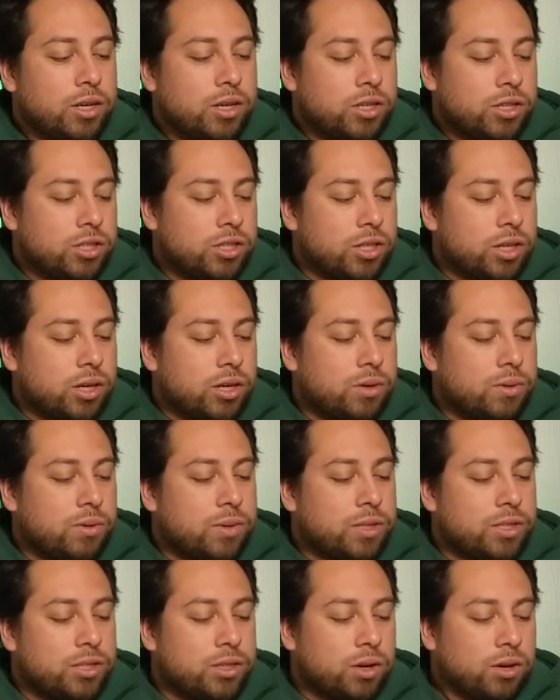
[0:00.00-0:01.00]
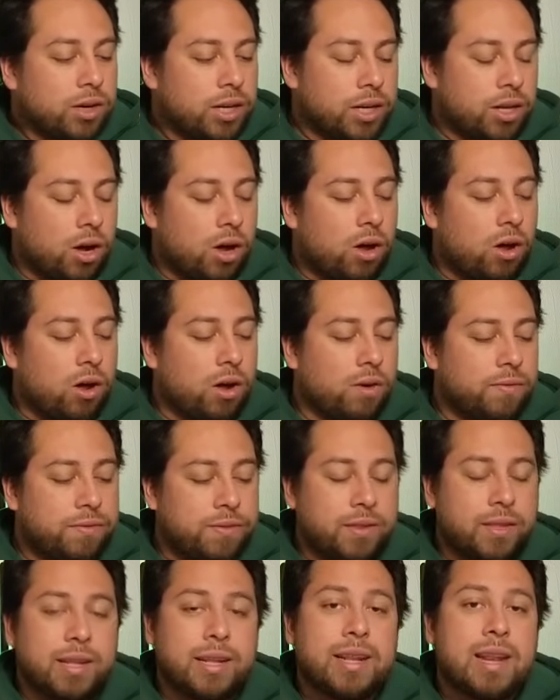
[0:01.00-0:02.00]
So starting
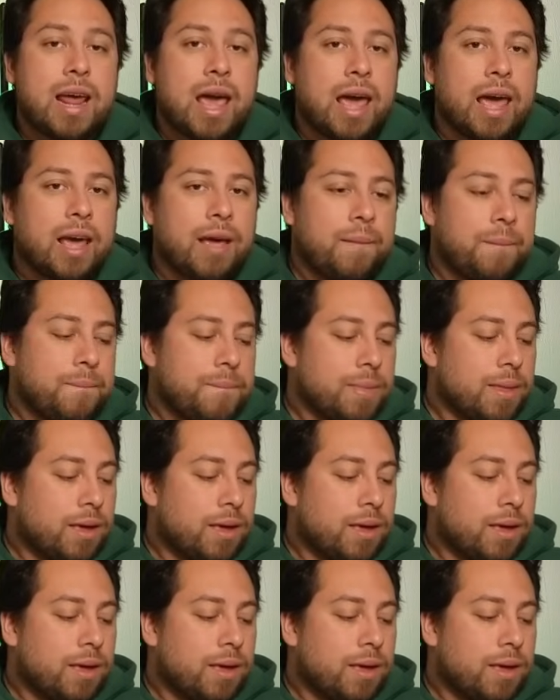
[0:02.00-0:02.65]
off the day